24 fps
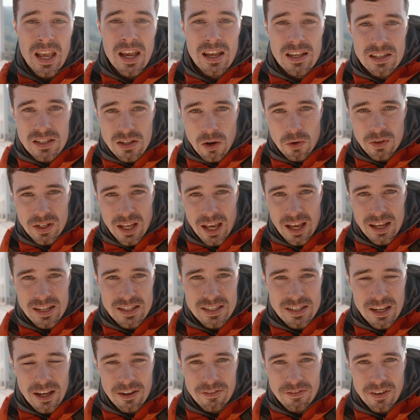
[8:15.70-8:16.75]
Sony
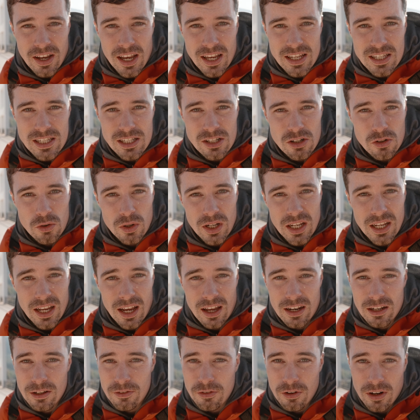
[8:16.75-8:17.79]
A7s III.
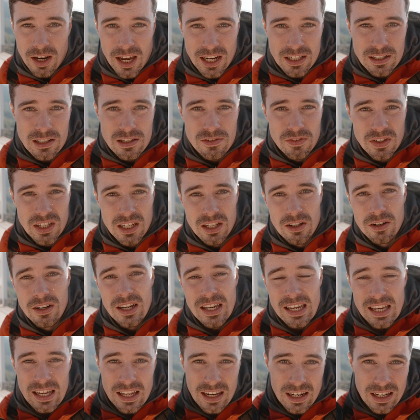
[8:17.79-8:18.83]
And if you like this video,
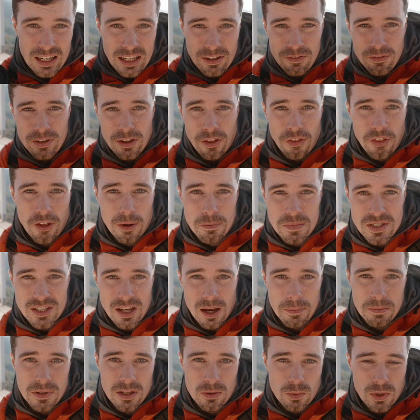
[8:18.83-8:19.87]
leave me a thumbs
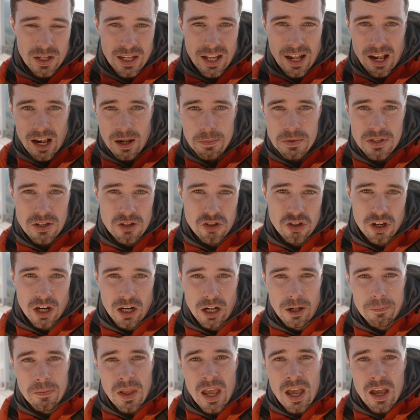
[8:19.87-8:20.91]
up, that really helps the
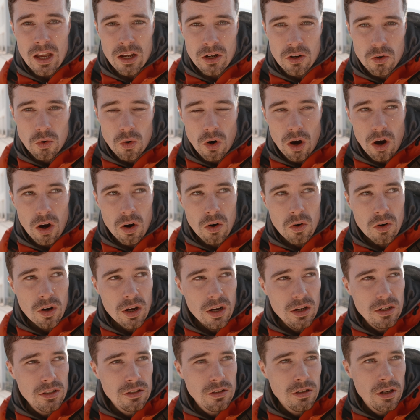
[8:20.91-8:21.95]
channel grow.
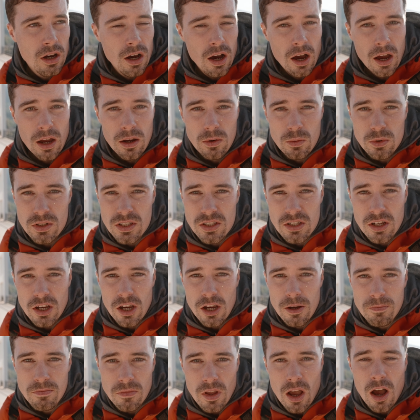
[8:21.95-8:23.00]
And I would
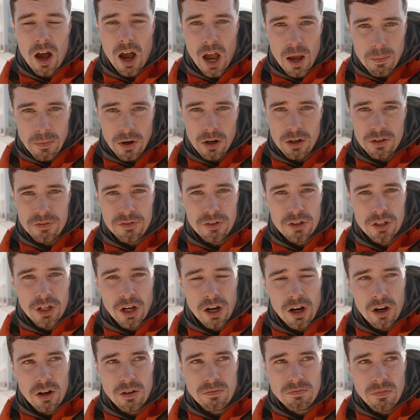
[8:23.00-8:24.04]
say I'm out for
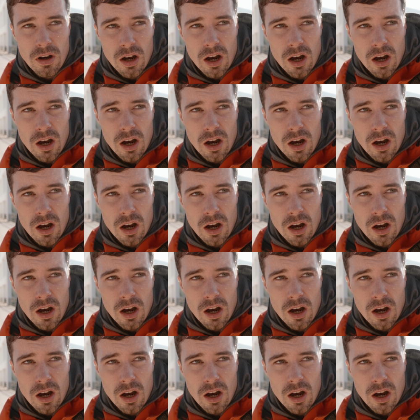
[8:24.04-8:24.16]
now.